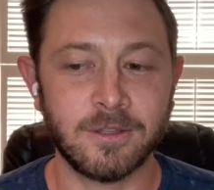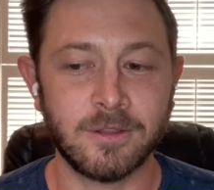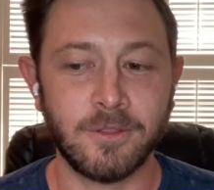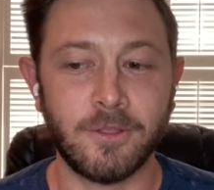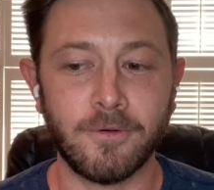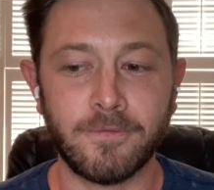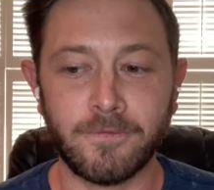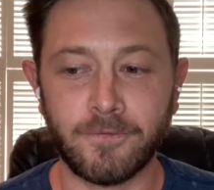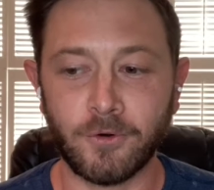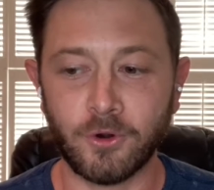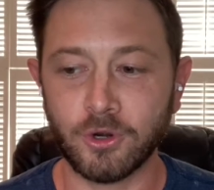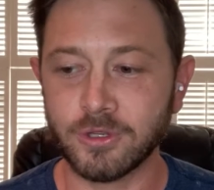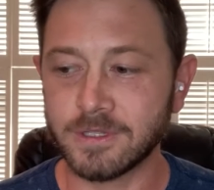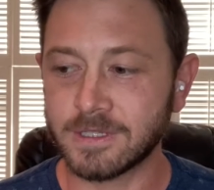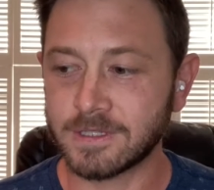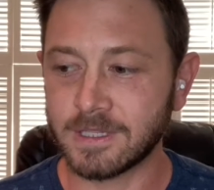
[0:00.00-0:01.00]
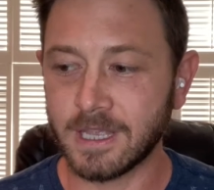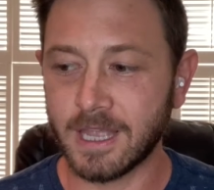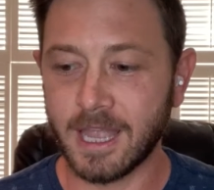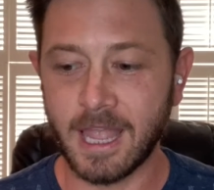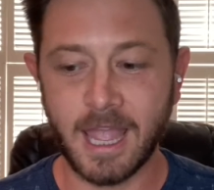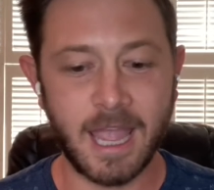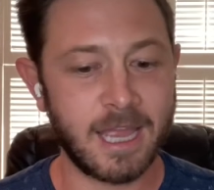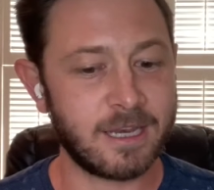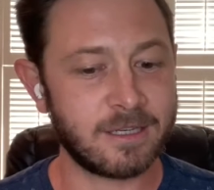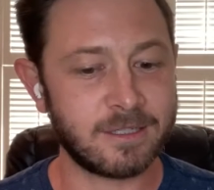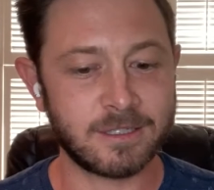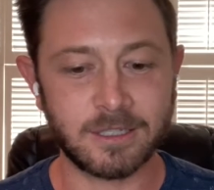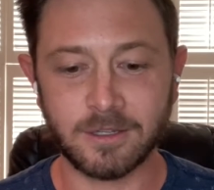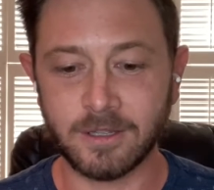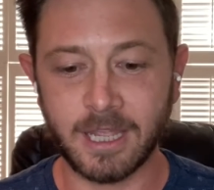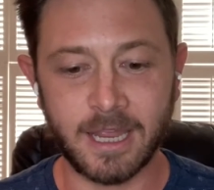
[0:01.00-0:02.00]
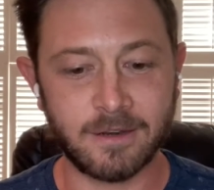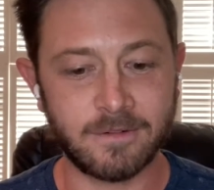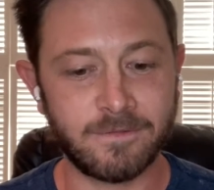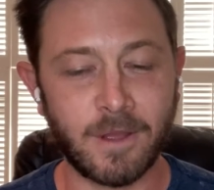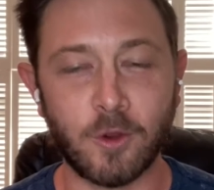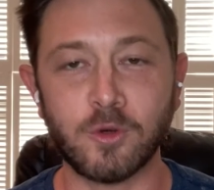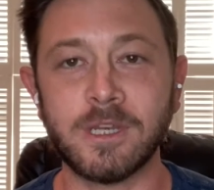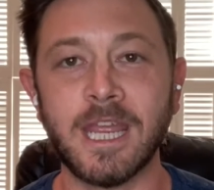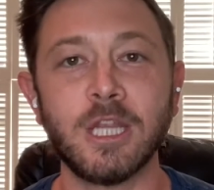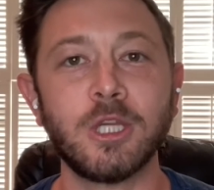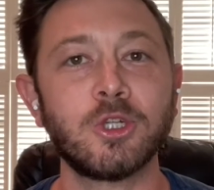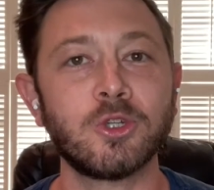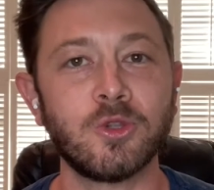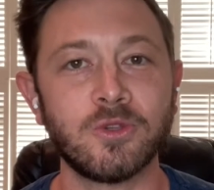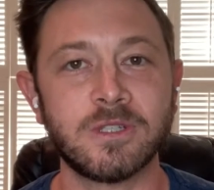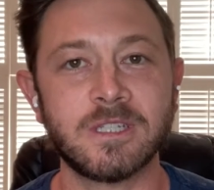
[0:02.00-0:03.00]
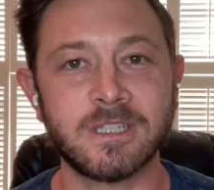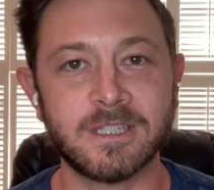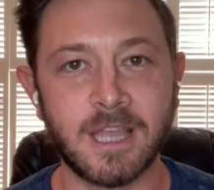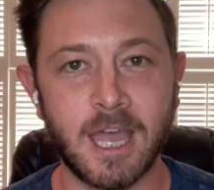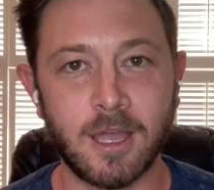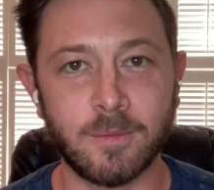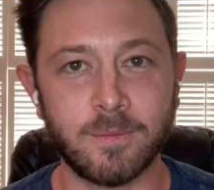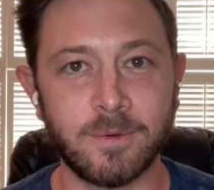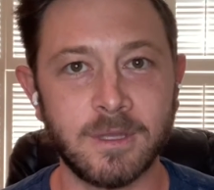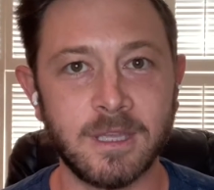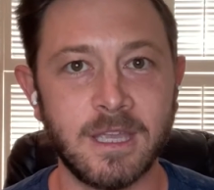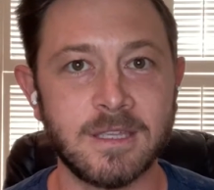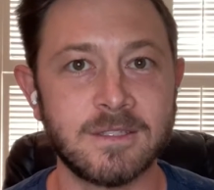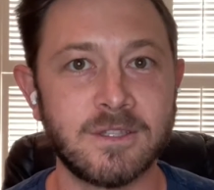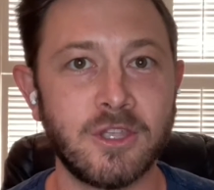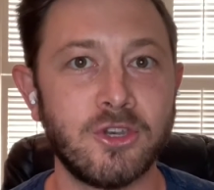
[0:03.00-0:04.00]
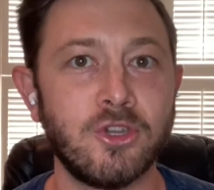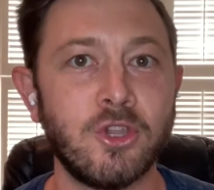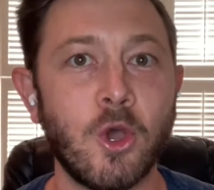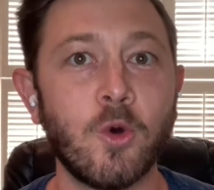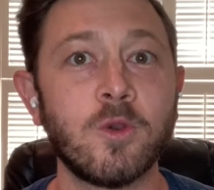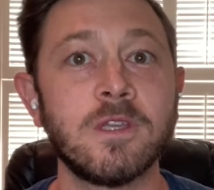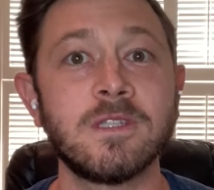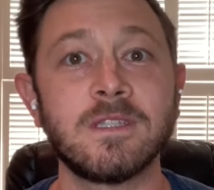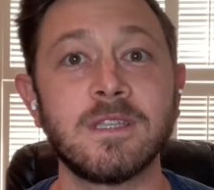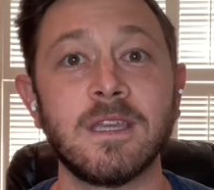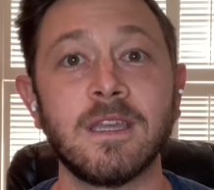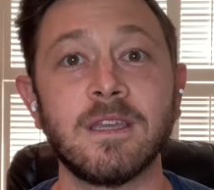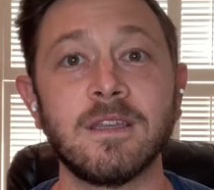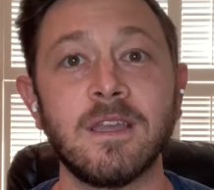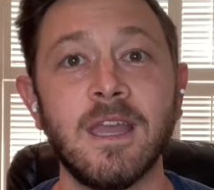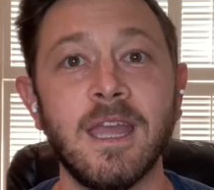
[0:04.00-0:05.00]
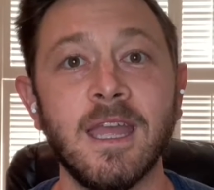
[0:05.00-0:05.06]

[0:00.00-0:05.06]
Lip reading: the first and foundational step is the noticing.